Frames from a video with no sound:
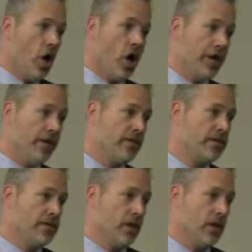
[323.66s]

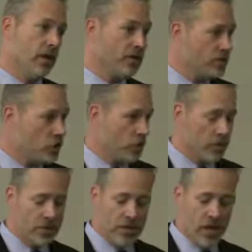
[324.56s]
audience,
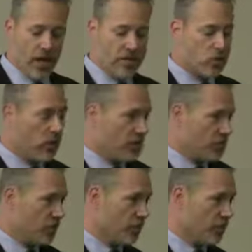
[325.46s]
consumers, as well as to